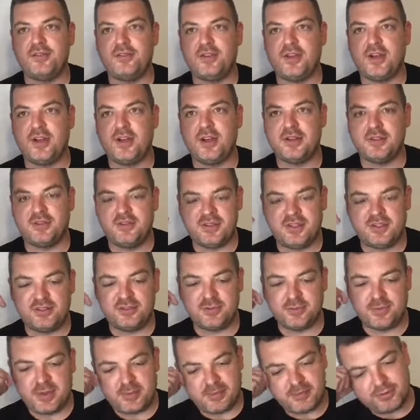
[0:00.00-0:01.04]
So I can see
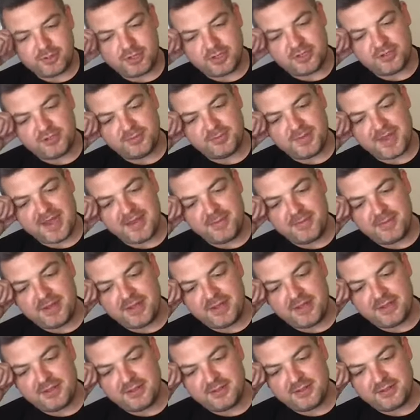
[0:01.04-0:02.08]
some people trying to spam
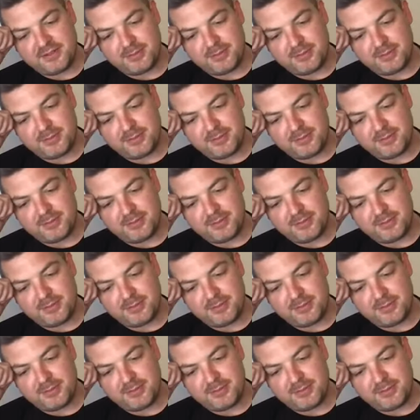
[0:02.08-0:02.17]
me,